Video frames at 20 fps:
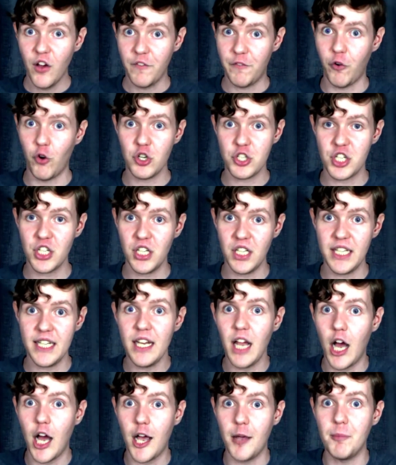
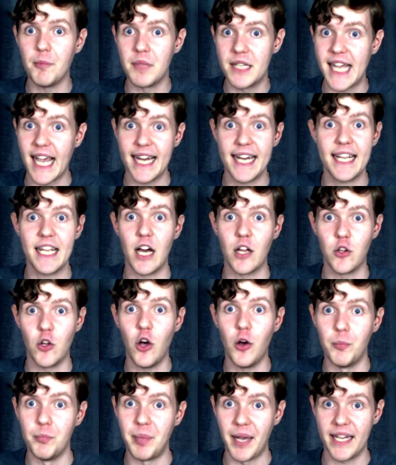Fortunately, I'm getting a
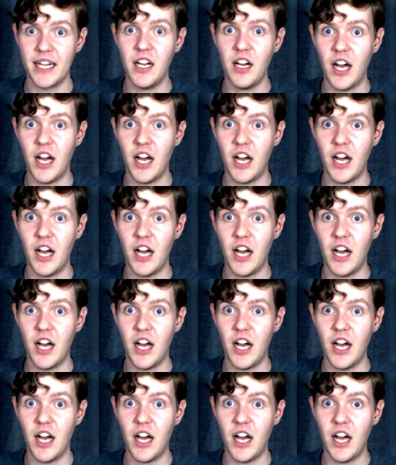lot better.